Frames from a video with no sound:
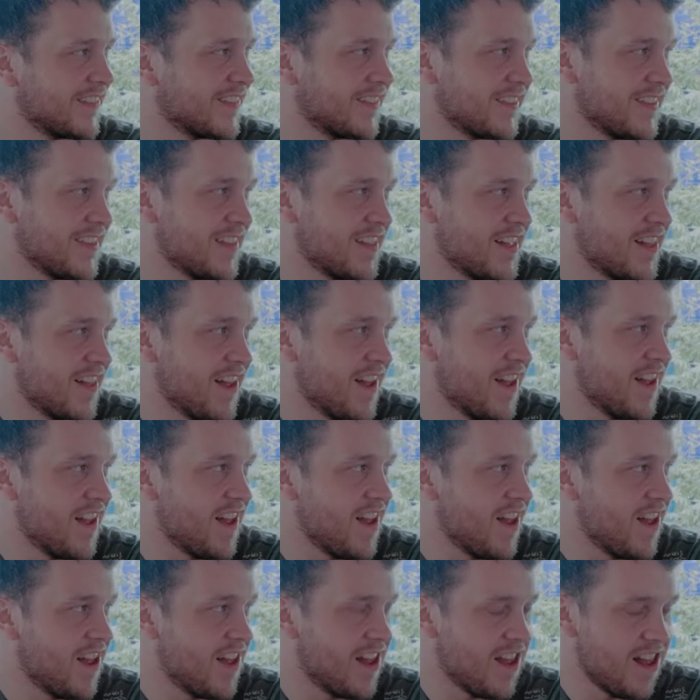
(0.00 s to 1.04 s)

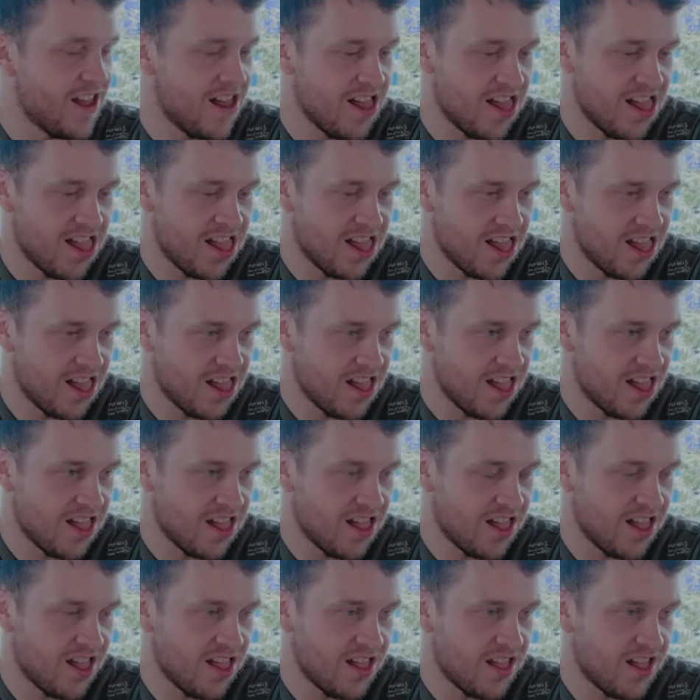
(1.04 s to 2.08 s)

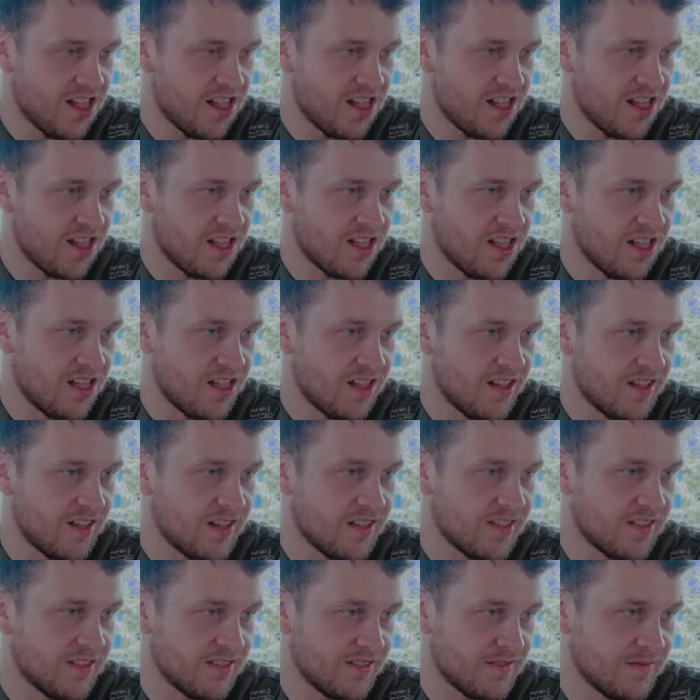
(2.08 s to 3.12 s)

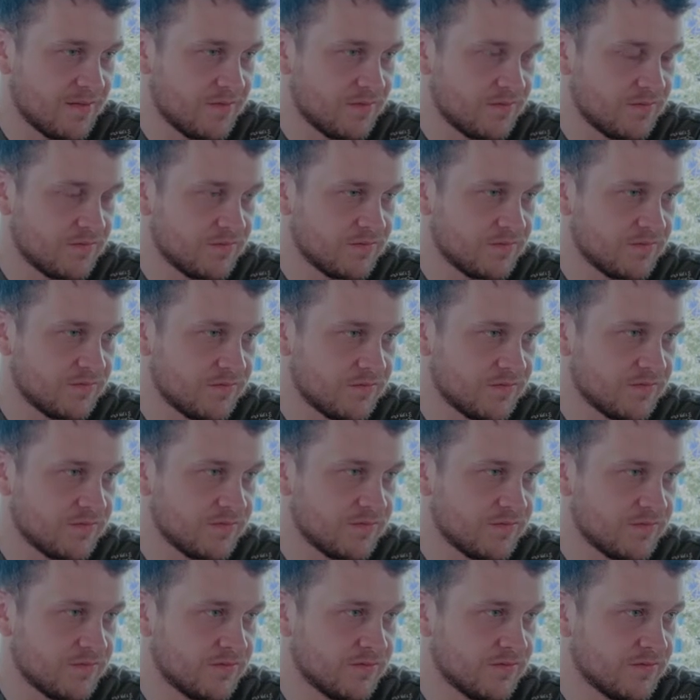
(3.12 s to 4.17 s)

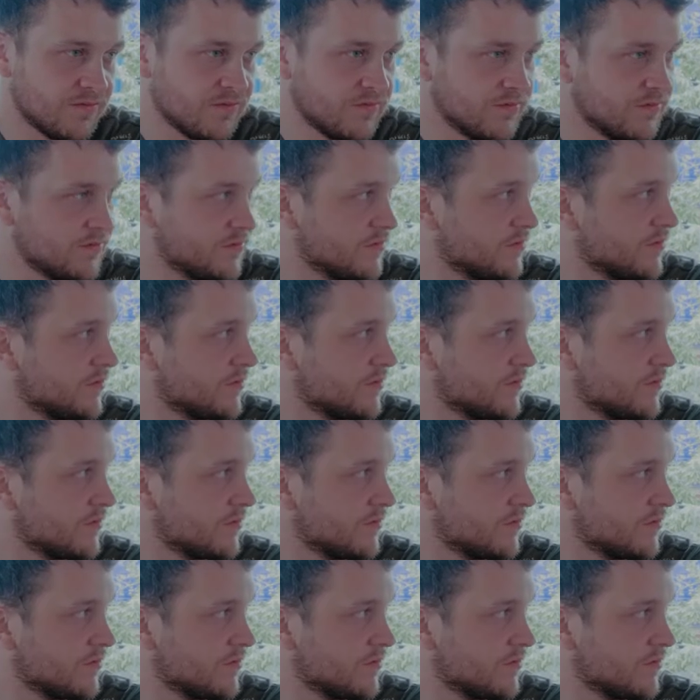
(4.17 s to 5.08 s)
[no speech]